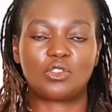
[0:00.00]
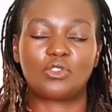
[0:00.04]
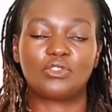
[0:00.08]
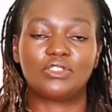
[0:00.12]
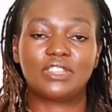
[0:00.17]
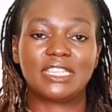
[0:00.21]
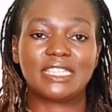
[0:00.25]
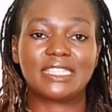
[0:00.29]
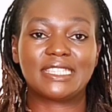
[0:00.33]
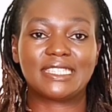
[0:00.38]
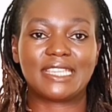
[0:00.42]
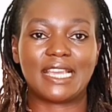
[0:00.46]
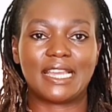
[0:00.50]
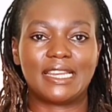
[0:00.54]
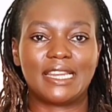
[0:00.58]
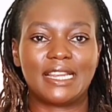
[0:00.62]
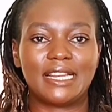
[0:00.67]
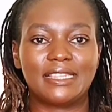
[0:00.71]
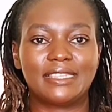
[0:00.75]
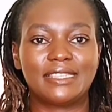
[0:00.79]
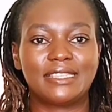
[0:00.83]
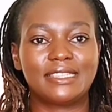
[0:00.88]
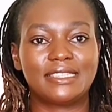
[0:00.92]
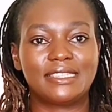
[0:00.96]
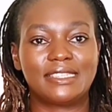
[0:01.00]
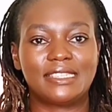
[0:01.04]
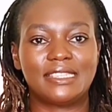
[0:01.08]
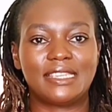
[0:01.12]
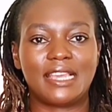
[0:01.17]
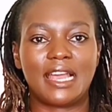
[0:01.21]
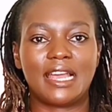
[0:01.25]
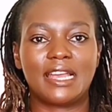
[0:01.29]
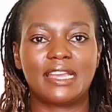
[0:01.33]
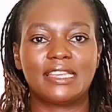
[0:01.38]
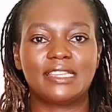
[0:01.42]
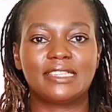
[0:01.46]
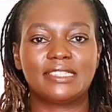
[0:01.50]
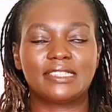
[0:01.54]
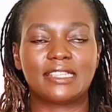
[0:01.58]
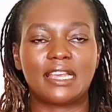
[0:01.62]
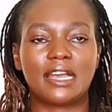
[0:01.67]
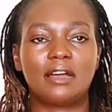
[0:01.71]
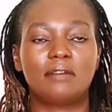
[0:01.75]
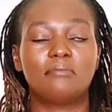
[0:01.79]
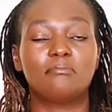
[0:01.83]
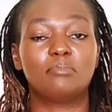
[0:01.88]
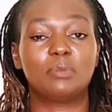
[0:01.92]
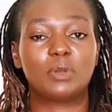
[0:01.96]
on this channel this year is
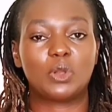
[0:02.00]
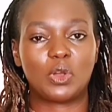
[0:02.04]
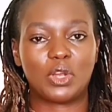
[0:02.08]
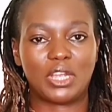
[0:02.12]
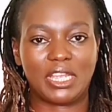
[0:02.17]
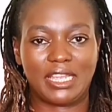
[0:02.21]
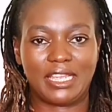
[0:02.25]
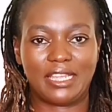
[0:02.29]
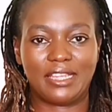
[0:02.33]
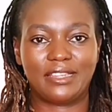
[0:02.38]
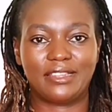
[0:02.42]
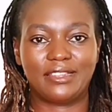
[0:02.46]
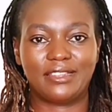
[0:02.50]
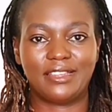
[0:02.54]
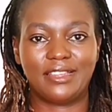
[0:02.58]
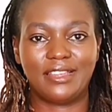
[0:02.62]
blogging.